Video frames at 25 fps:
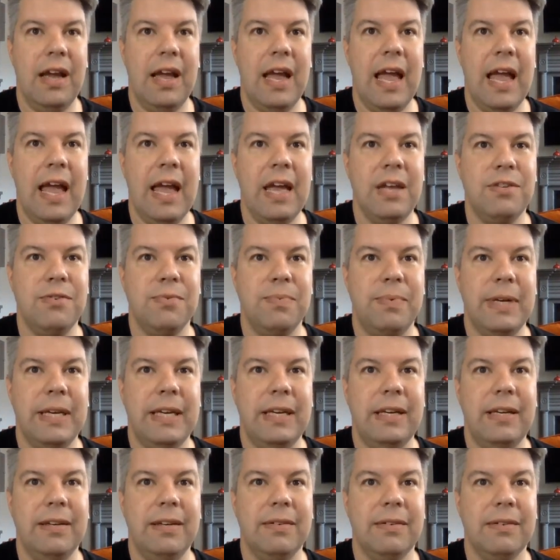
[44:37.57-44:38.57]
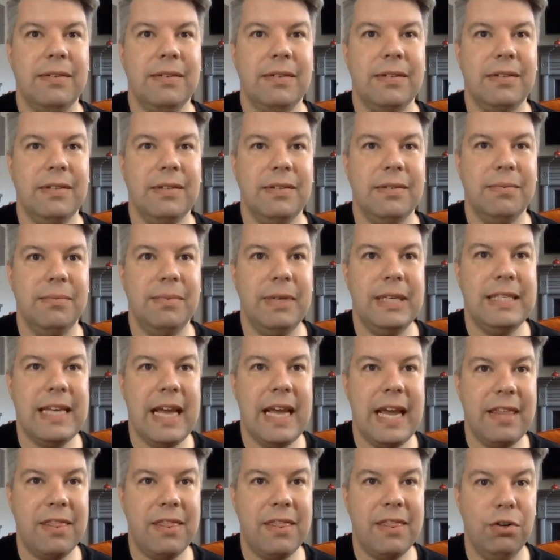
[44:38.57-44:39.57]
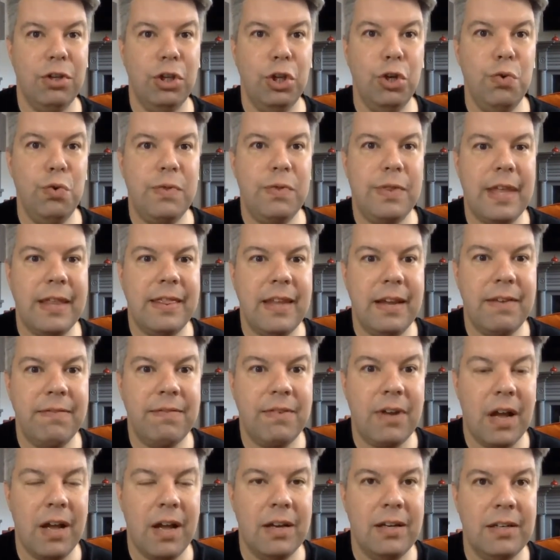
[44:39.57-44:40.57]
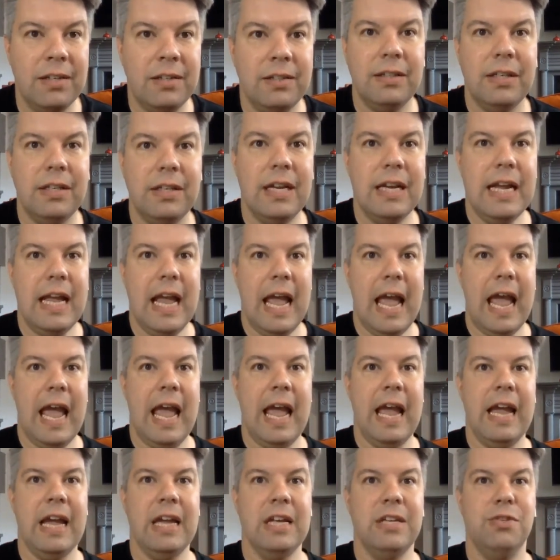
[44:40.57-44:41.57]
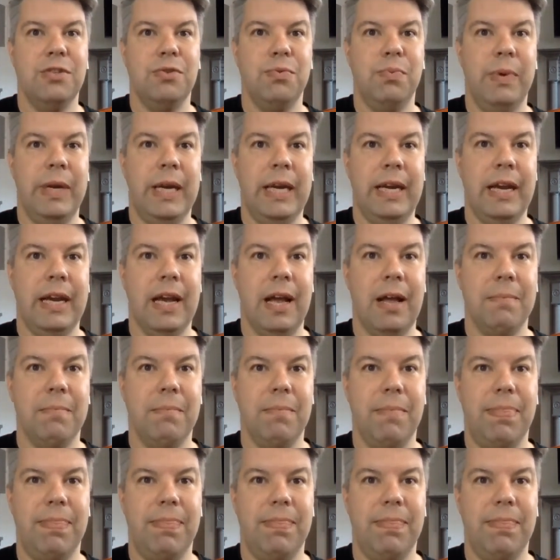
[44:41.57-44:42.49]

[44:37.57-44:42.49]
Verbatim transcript: and we we take their loot that they've gotten and we um,